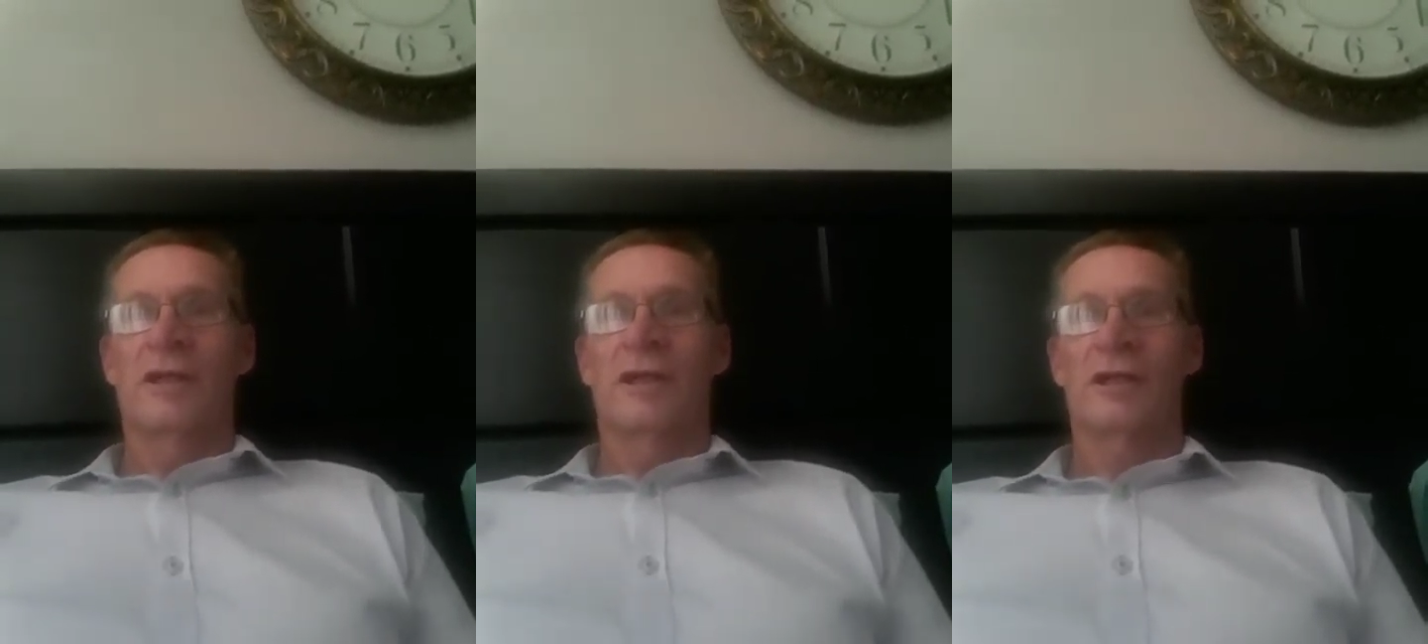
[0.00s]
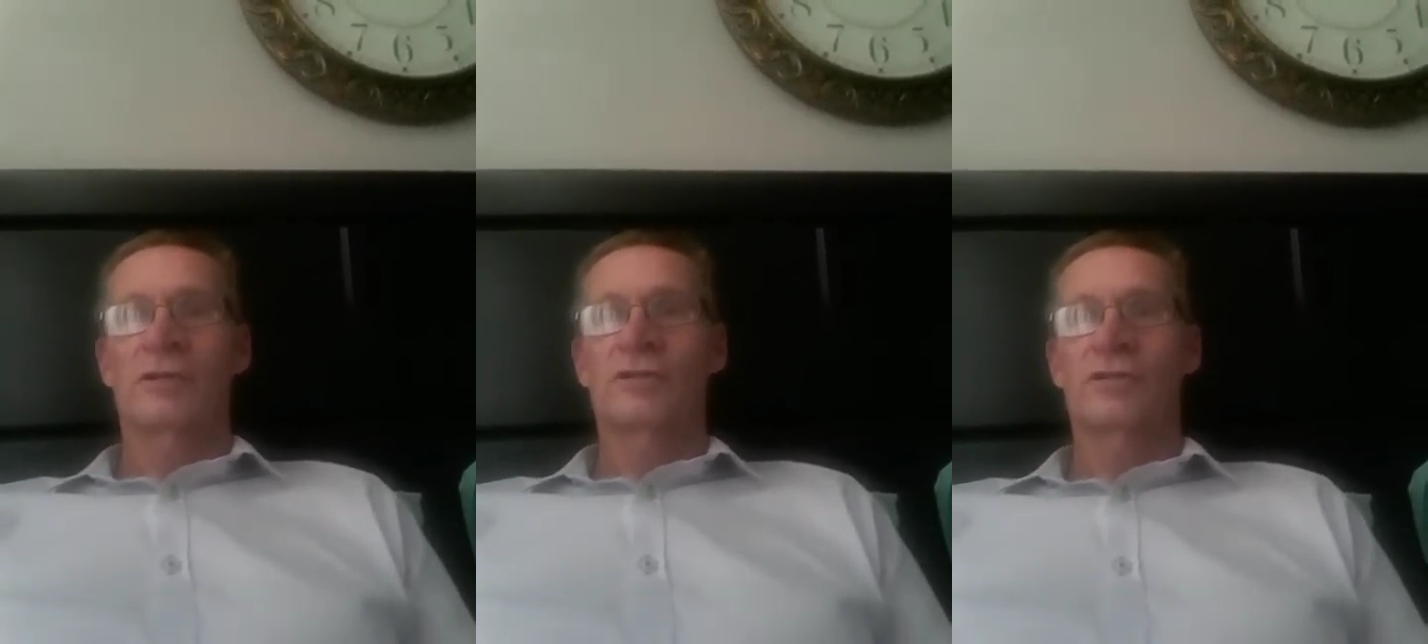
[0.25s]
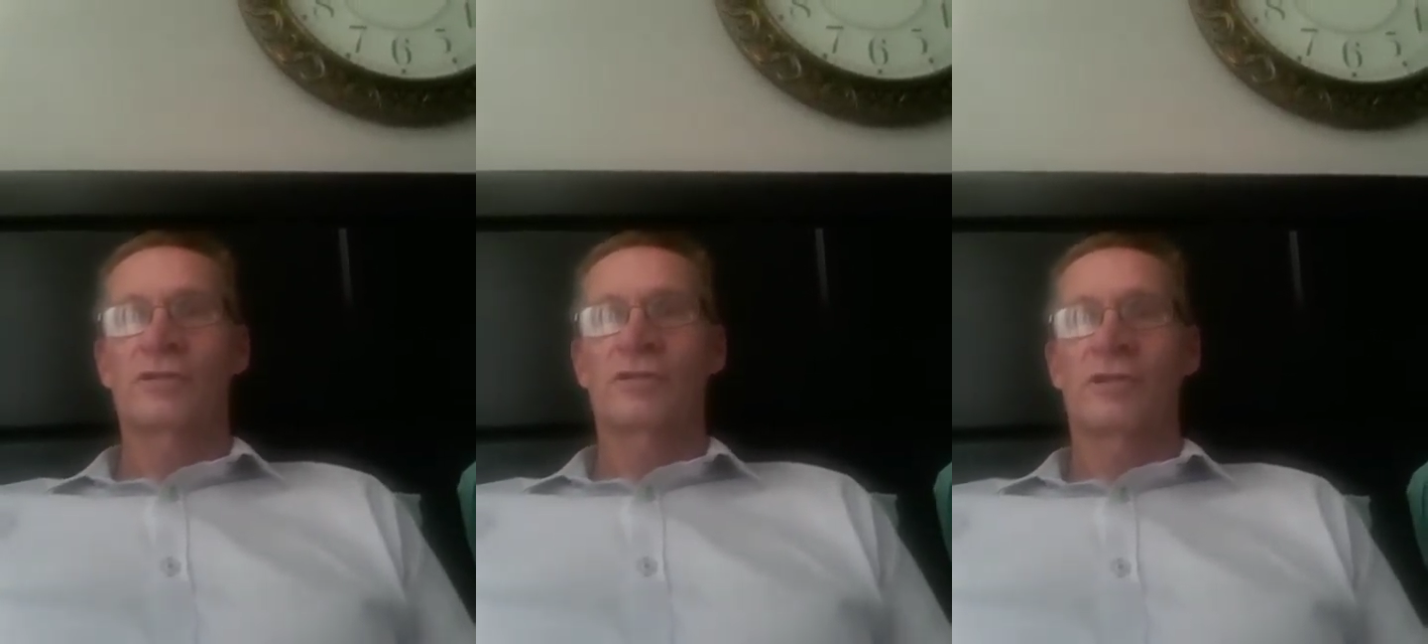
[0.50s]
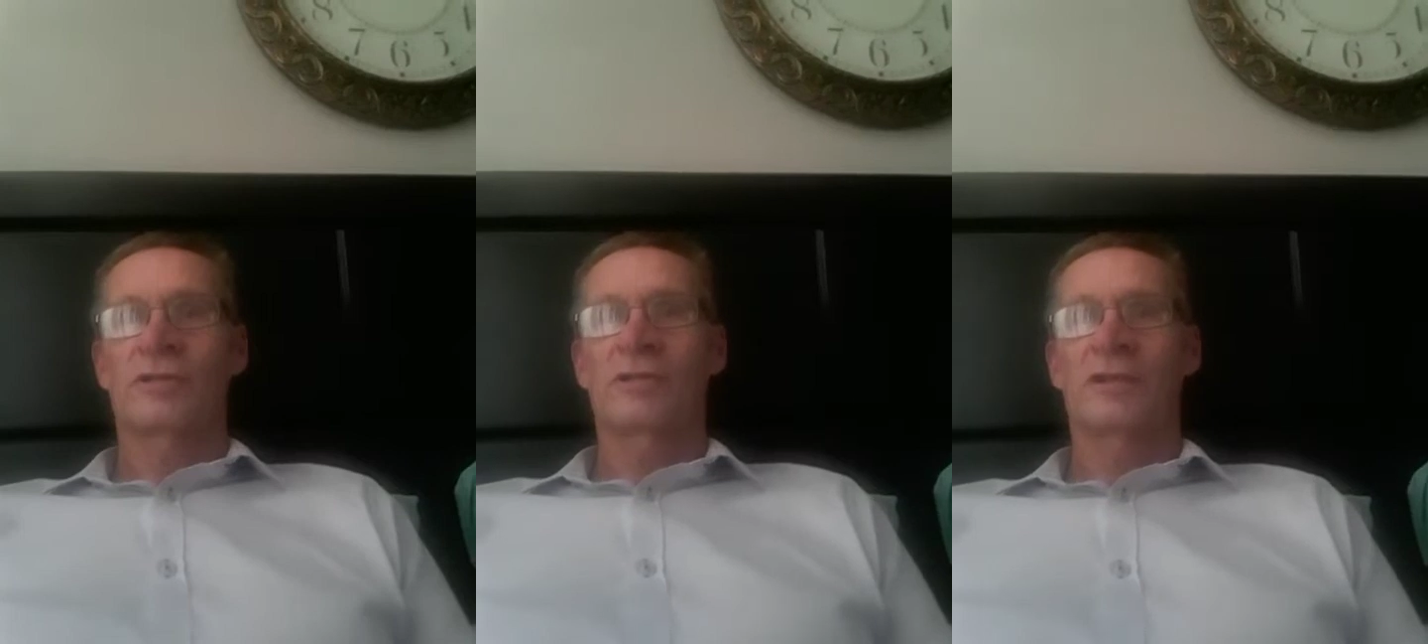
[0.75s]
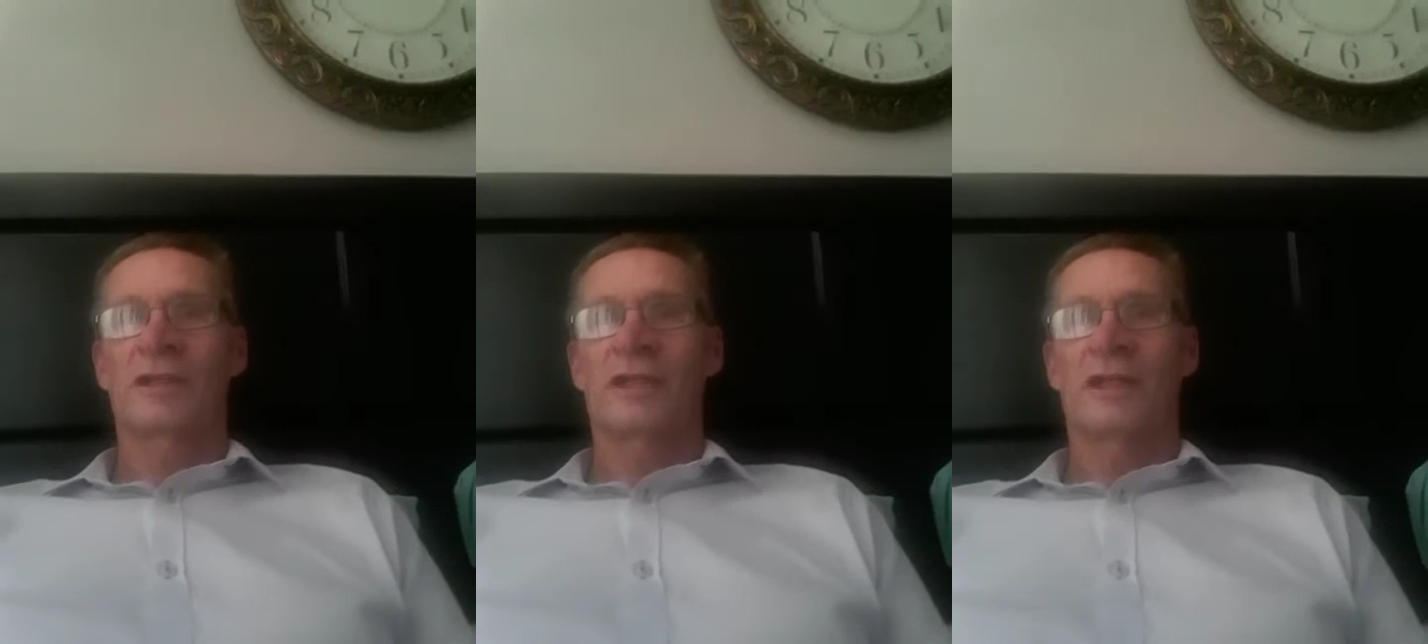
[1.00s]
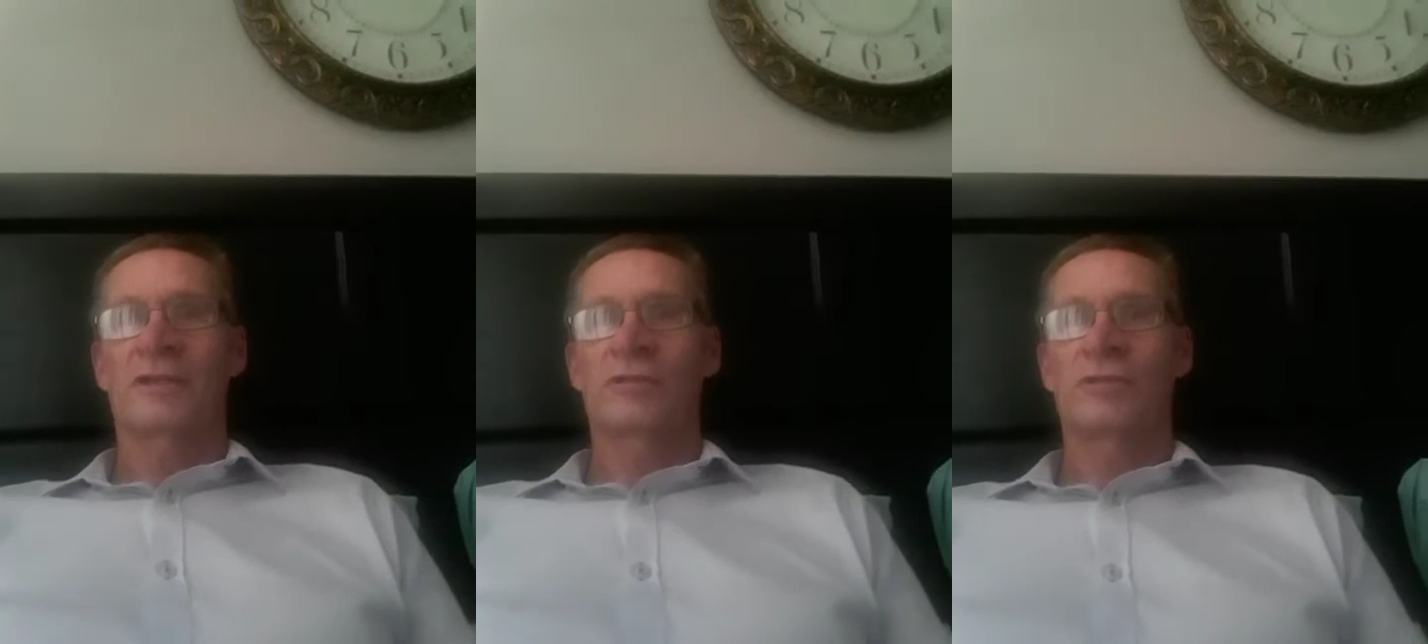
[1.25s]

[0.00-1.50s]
our church only allows